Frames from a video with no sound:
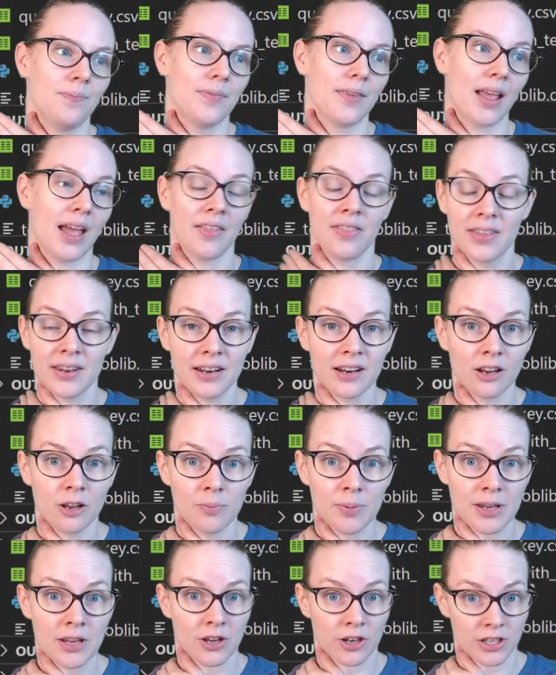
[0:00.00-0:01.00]
and then it'll
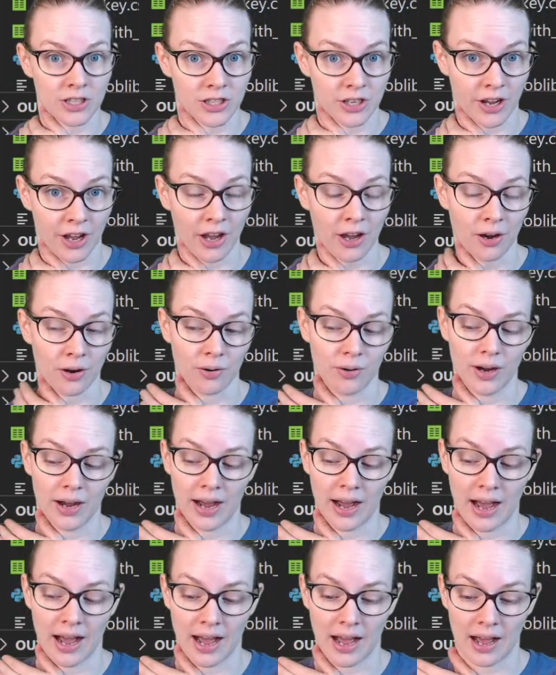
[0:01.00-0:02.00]
be good to go.
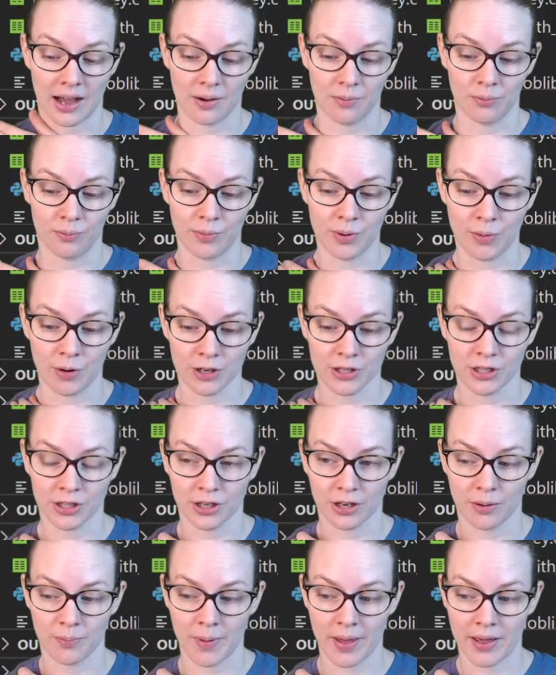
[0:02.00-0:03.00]
We worked a
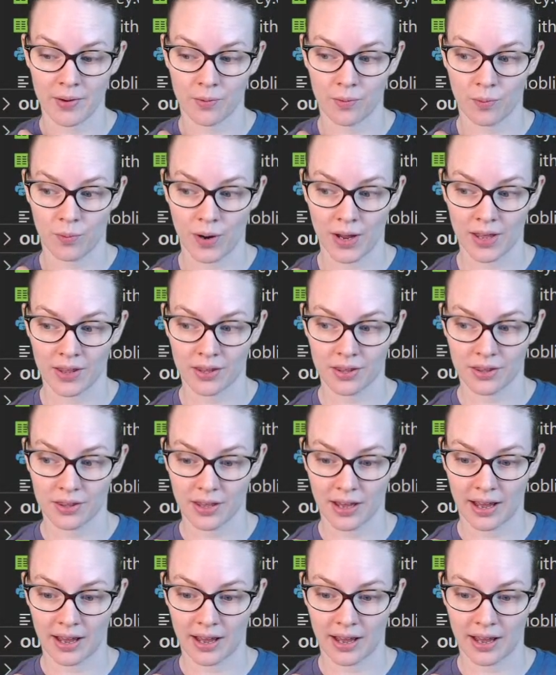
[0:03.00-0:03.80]
little bit with